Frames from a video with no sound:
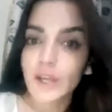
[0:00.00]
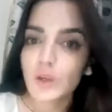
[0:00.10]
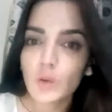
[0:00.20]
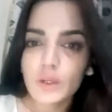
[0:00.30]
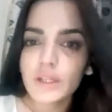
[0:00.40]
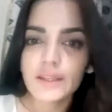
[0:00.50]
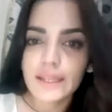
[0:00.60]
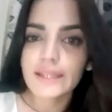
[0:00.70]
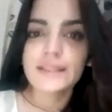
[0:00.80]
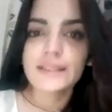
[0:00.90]
don't
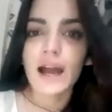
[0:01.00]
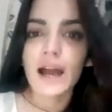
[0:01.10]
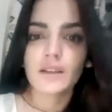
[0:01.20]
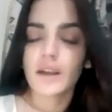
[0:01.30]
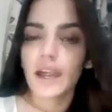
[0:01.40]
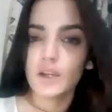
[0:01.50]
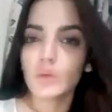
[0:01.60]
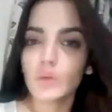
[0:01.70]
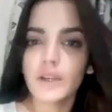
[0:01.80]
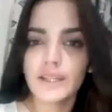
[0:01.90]
need that. I
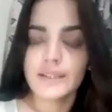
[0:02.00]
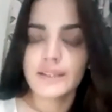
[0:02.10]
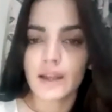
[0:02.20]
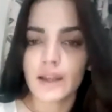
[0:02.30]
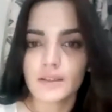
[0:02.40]
don't need that.